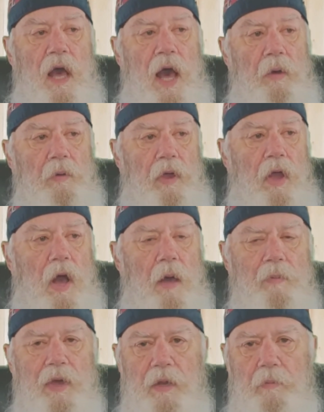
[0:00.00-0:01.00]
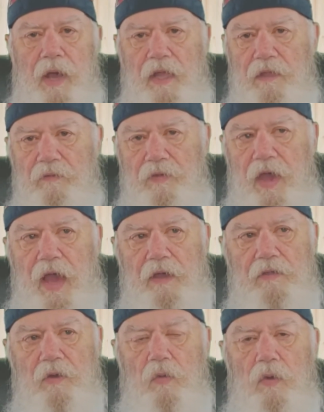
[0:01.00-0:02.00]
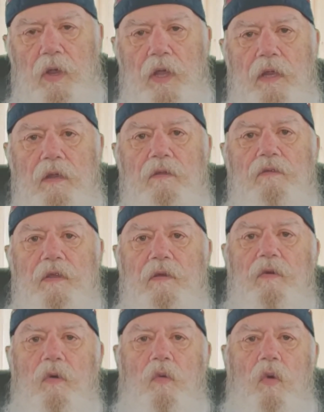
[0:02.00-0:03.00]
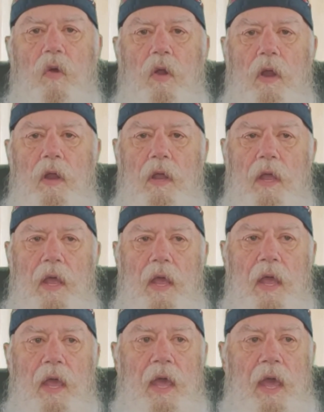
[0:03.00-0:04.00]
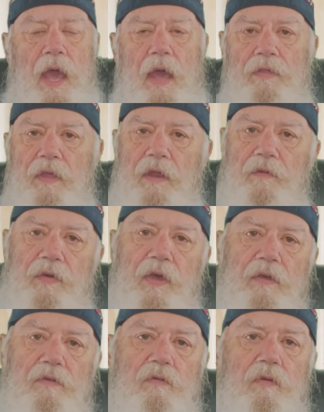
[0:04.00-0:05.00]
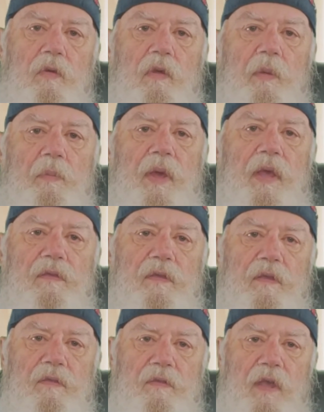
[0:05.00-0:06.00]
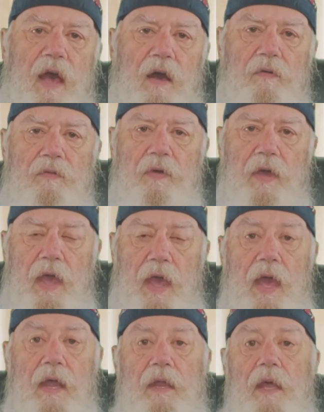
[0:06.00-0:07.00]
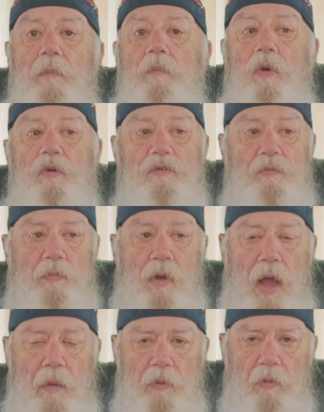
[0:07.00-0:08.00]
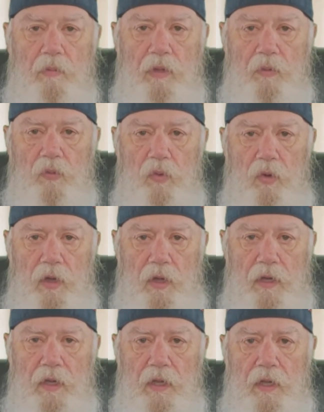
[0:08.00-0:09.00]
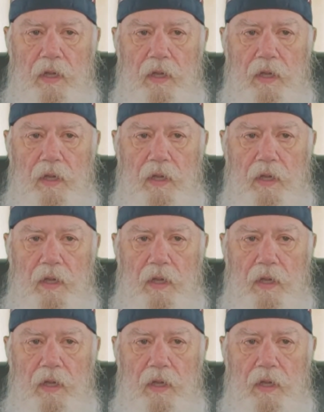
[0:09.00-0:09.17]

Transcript: I would comment about the fact that we're in civil war, and that if history repeats itself, and it most probably would,